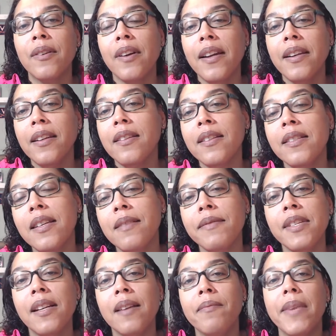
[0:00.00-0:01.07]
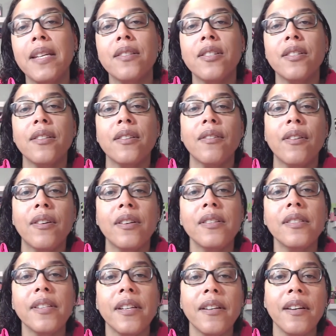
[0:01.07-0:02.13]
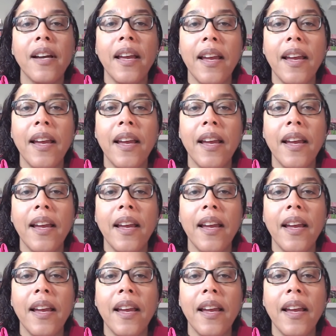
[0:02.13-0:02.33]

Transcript: any of the teams that I mentioned earlier.